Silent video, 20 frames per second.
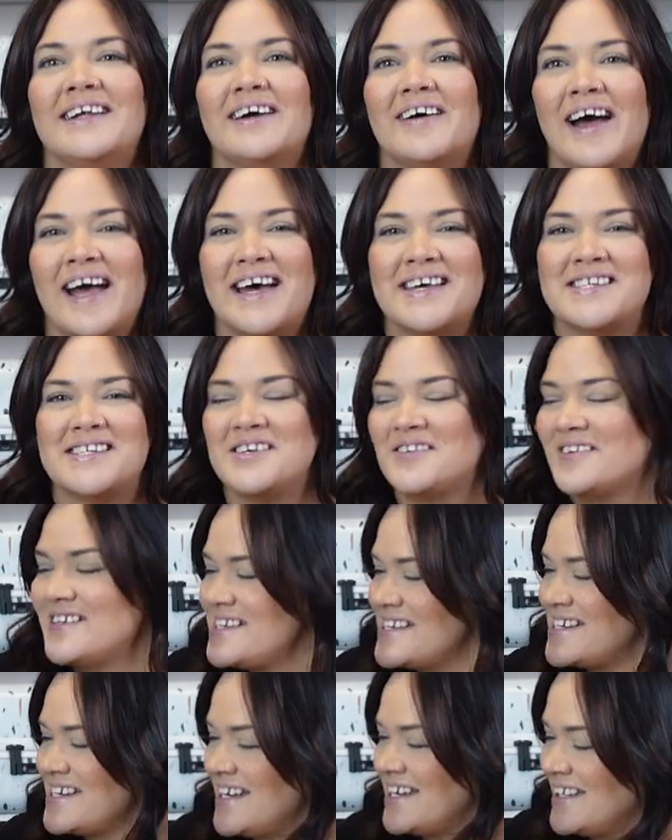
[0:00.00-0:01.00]
Now, as you can
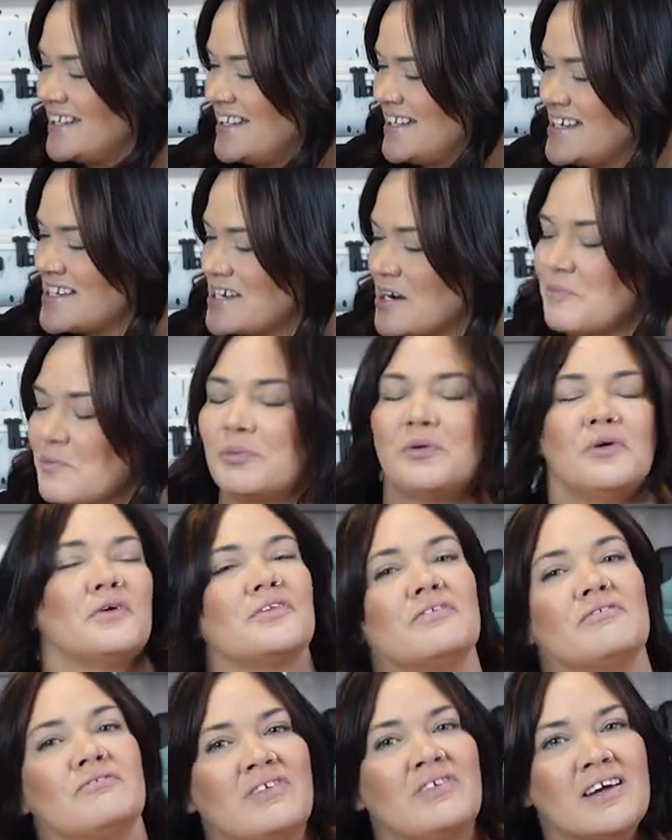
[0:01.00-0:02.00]
see, these are
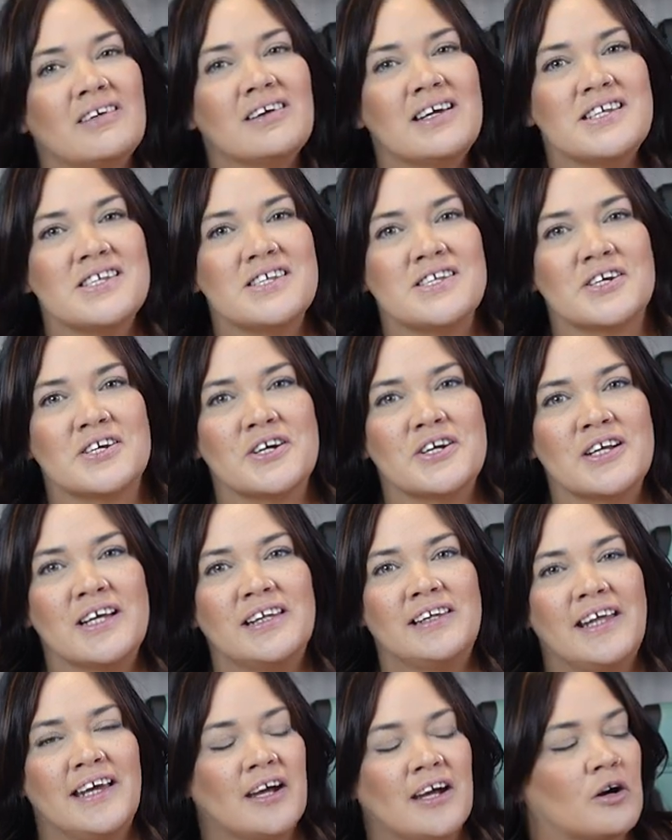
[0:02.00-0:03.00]
both very sturdy.
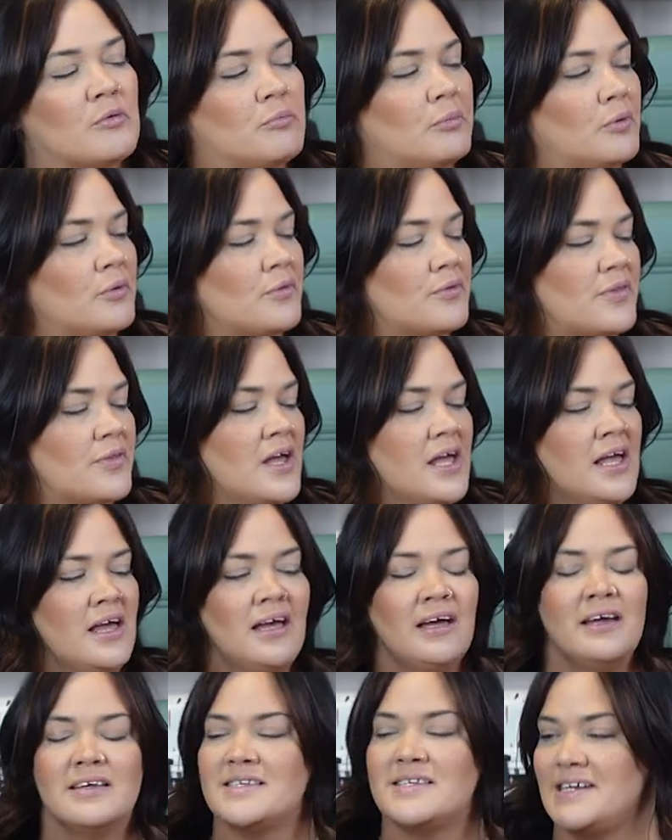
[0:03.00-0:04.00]
They are both
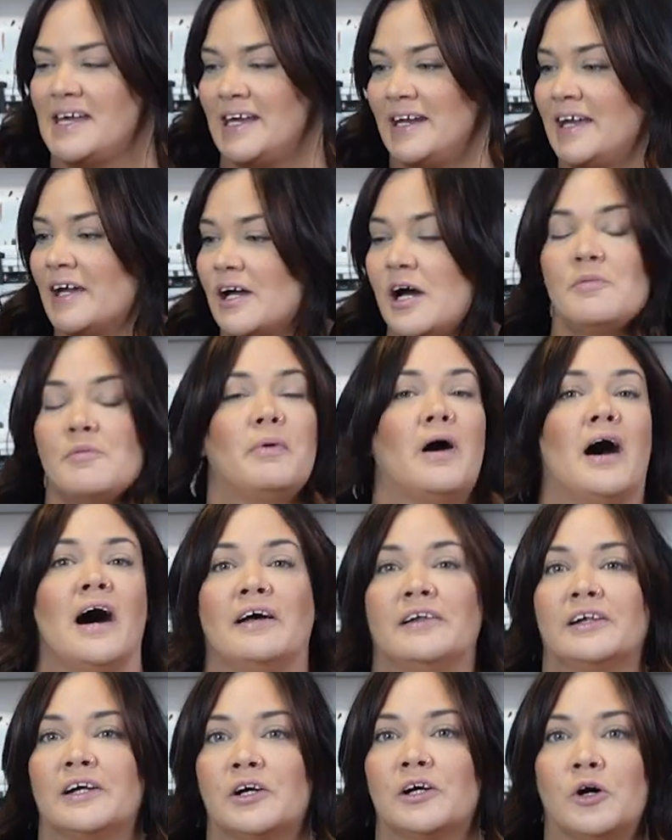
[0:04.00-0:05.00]
standing up
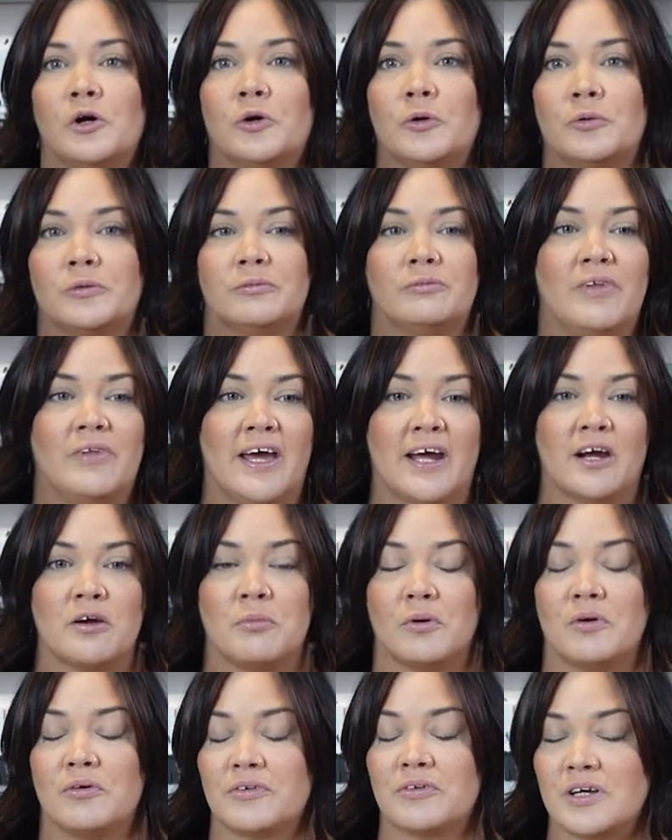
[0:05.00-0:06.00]
on their own. They are
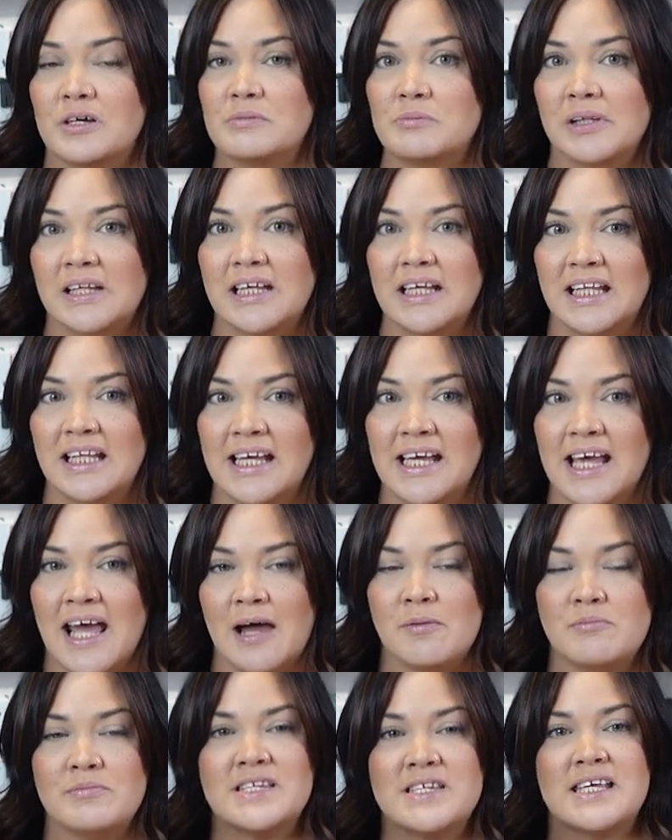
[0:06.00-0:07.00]
both completely
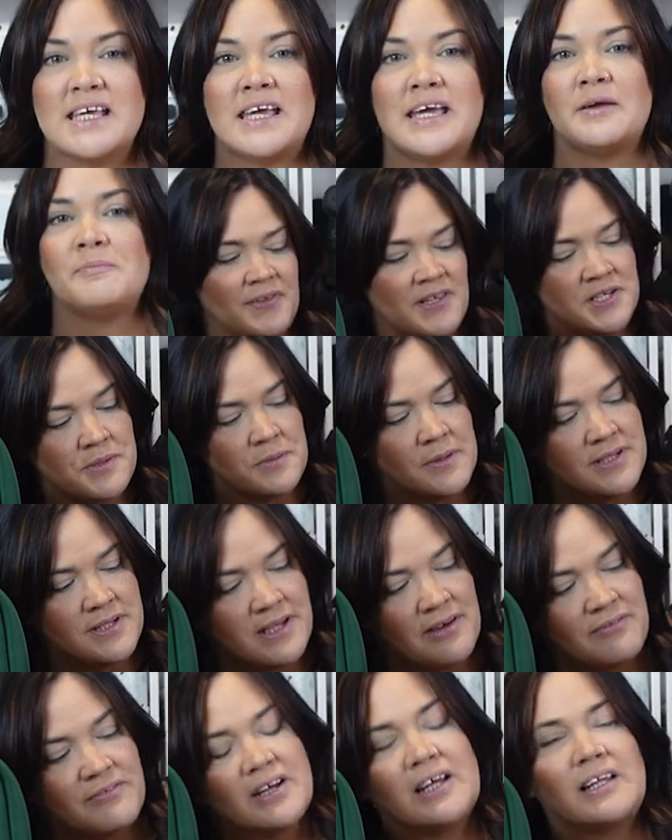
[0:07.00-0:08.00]
empty. This one
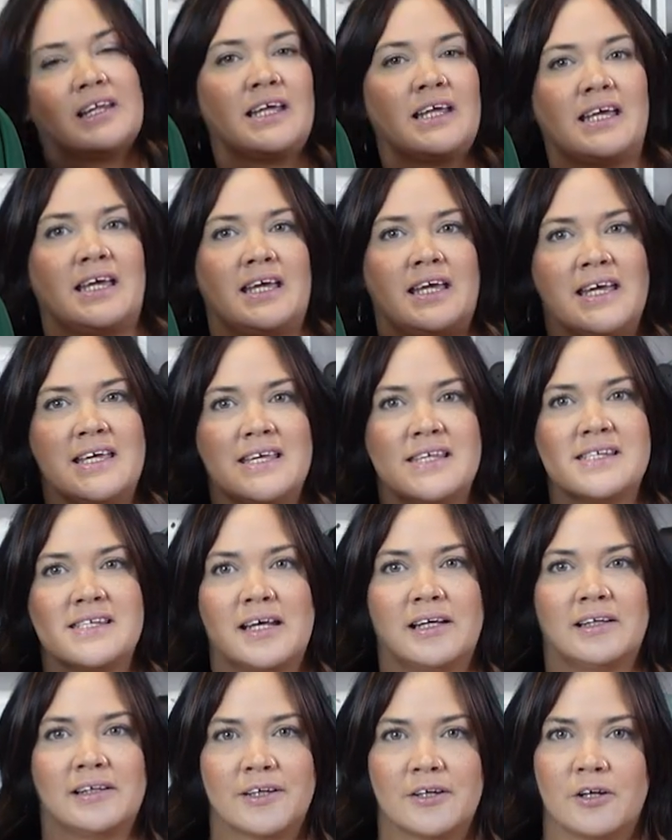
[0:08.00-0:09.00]
definitely is
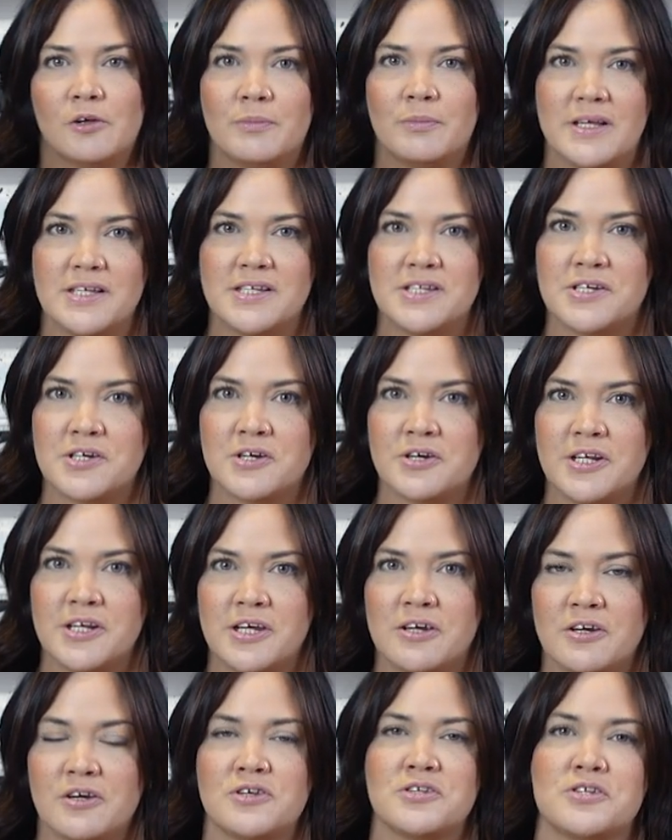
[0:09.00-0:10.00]
a little bit
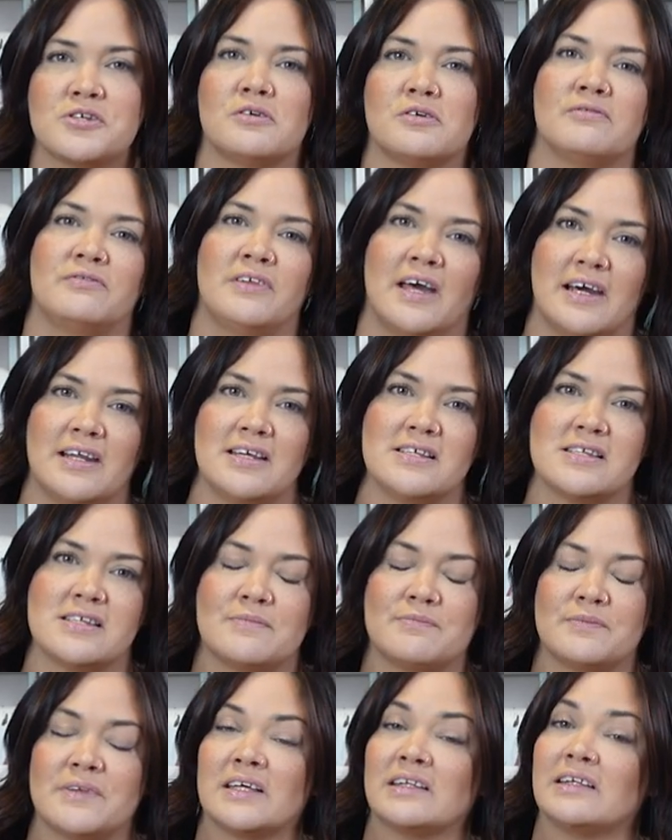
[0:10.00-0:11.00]
sturdier. So if that is
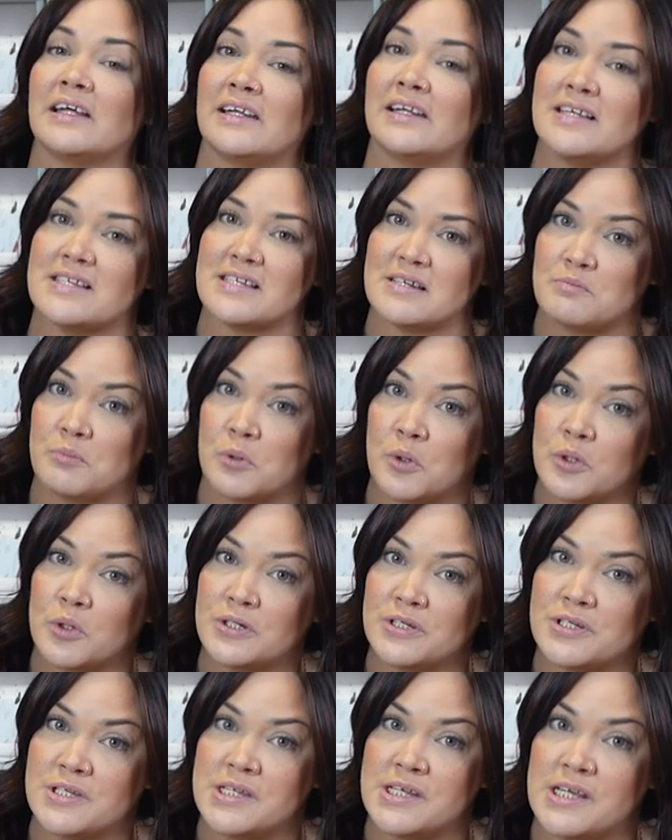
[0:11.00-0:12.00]
something that is
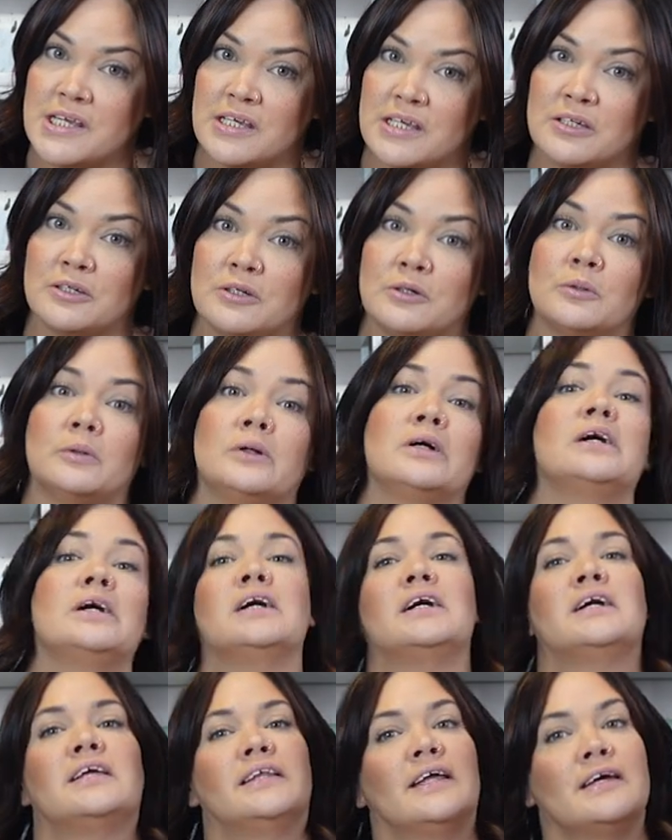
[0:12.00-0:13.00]
important to you,
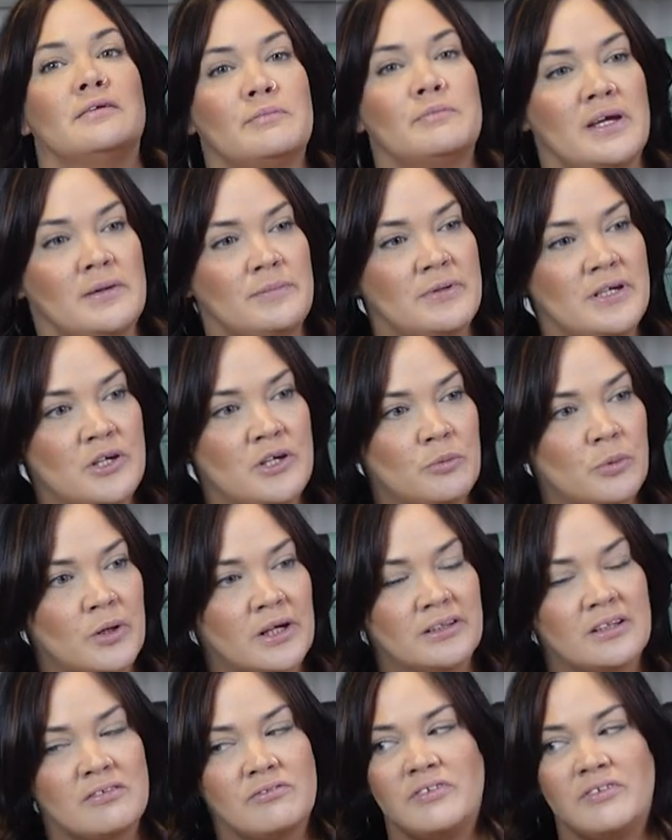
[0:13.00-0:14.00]
then maybe you
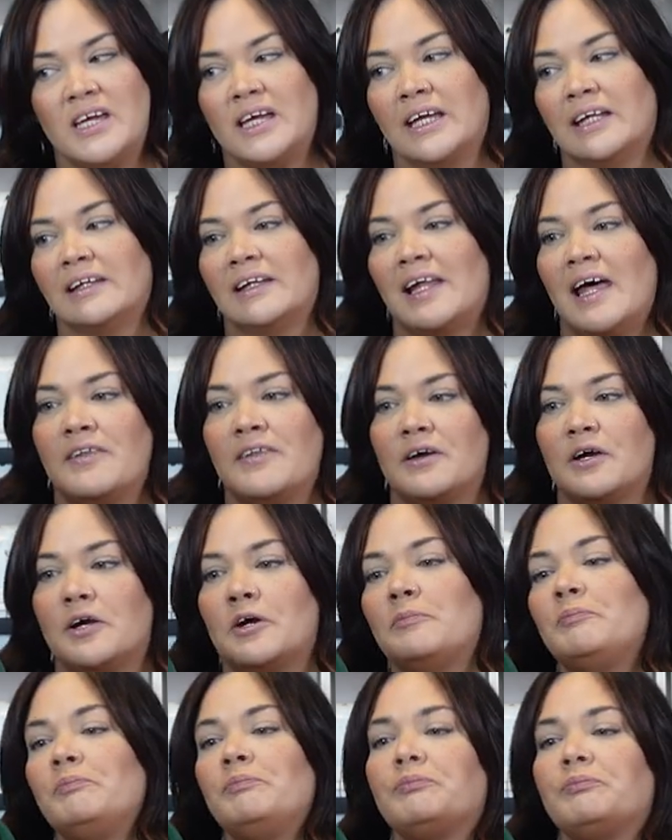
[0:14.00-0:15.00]
want the vegan
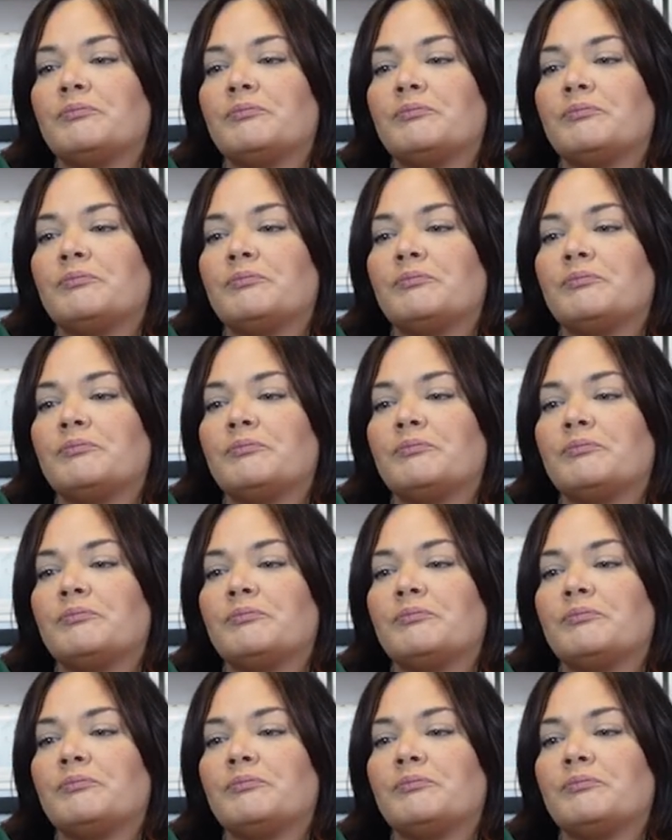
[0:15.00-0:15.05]
leather.